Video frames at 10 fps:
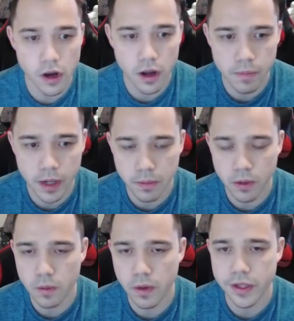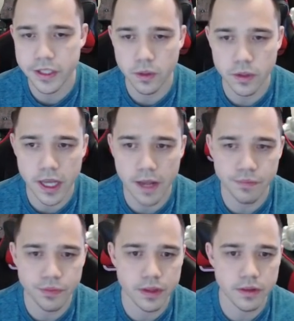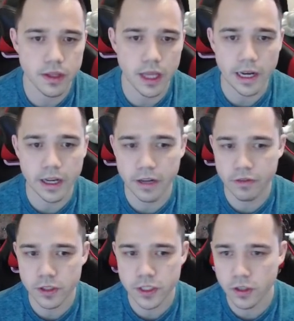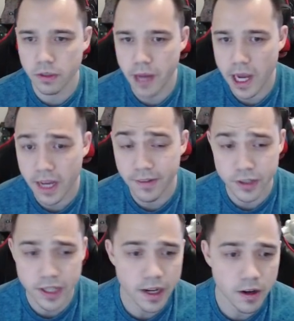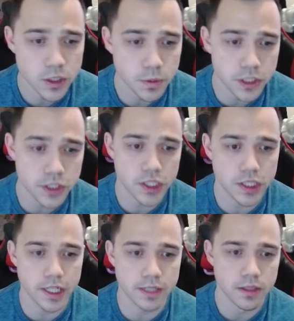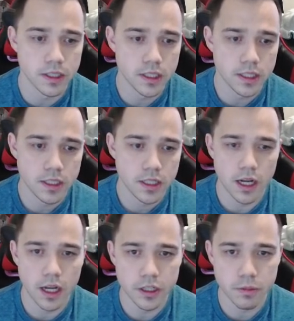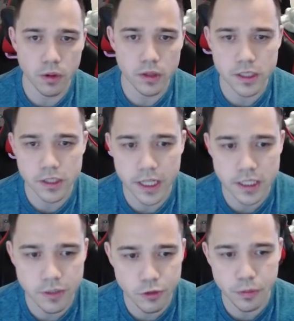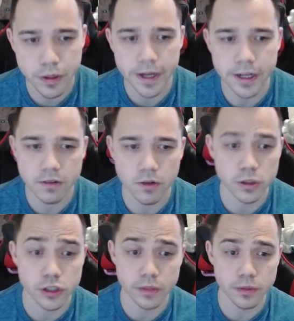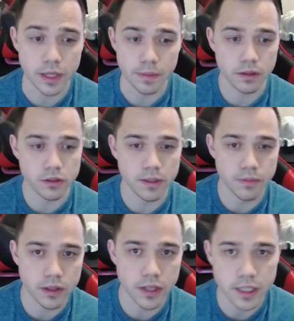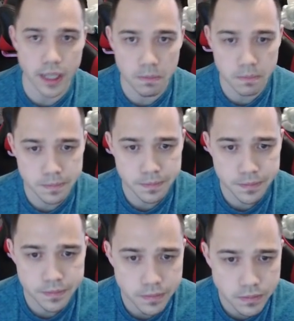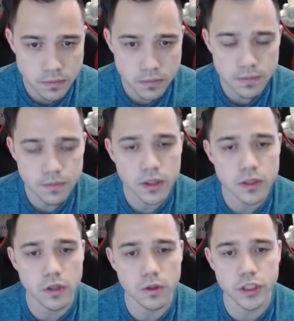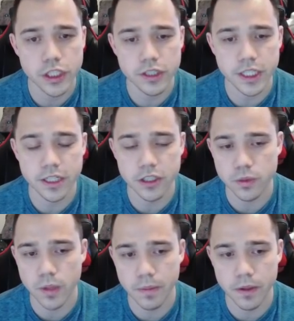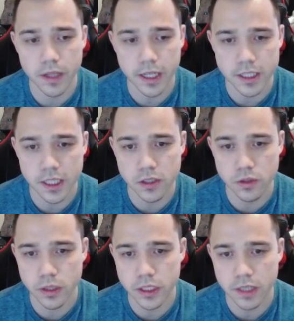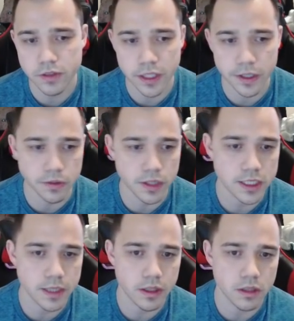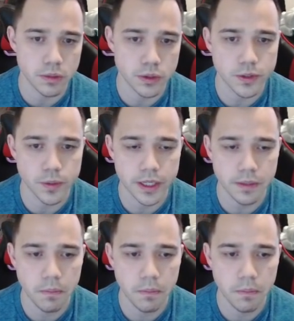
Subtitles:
many Pokemon that deal with that, and if they're still in the back after Gengar switches in, then your opponent is next level playing or stream sniping or something like that. So Giratina into Swampert. Like I said, this is a really tough scenario. Last time I got the boost to win it.